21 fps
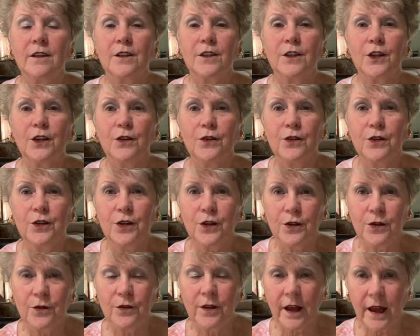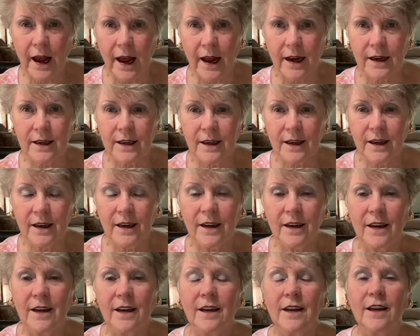to do that?
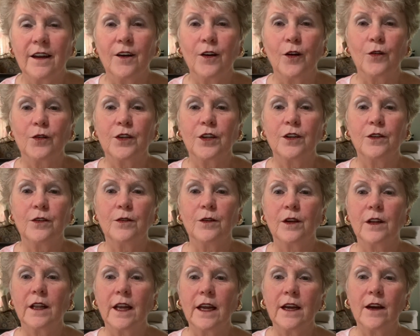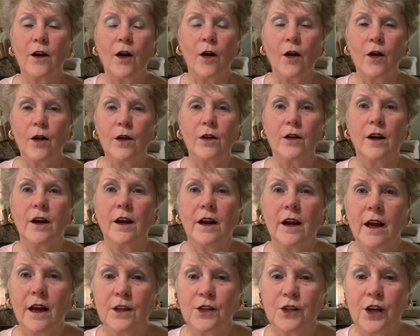You know, to lay our
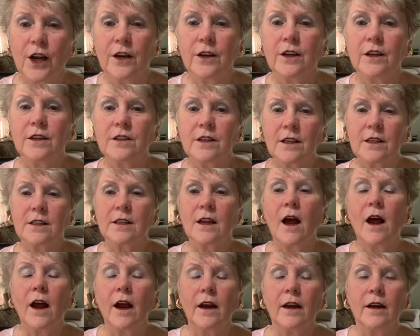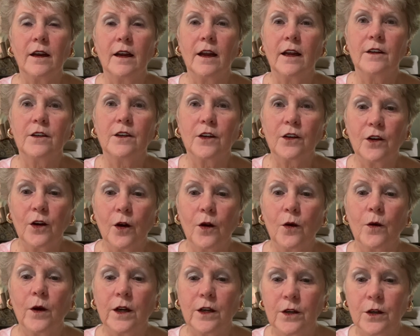agendas aside and to go
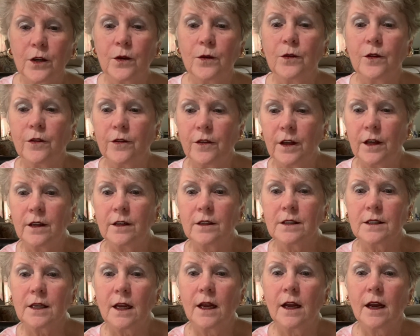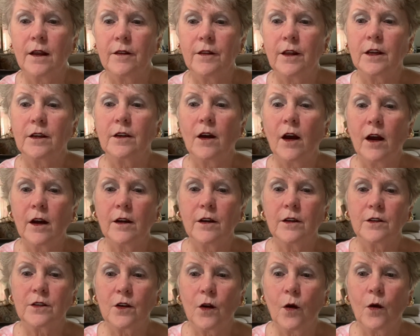and do the things that God
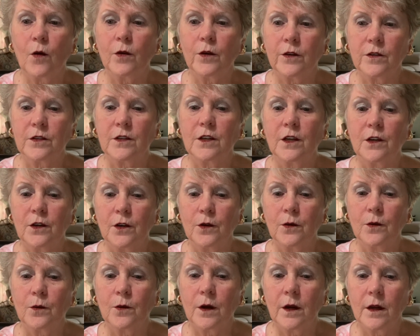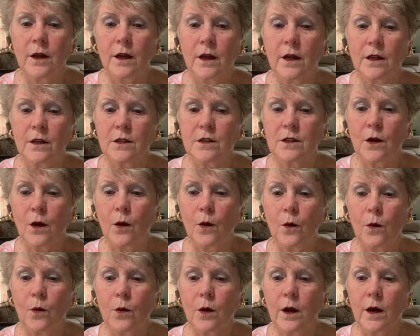has called us to do.
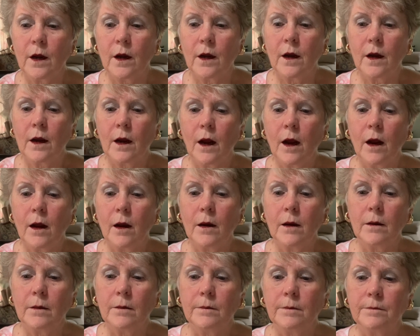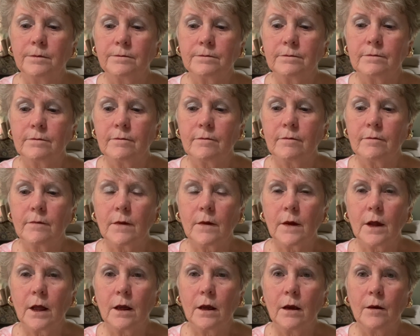So um,
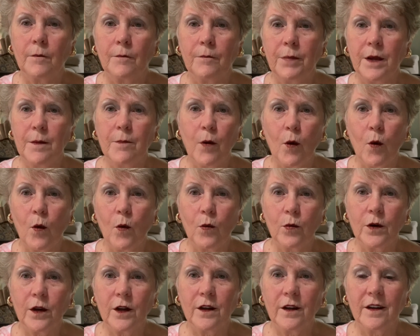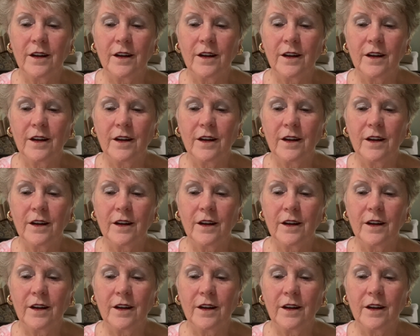be bold.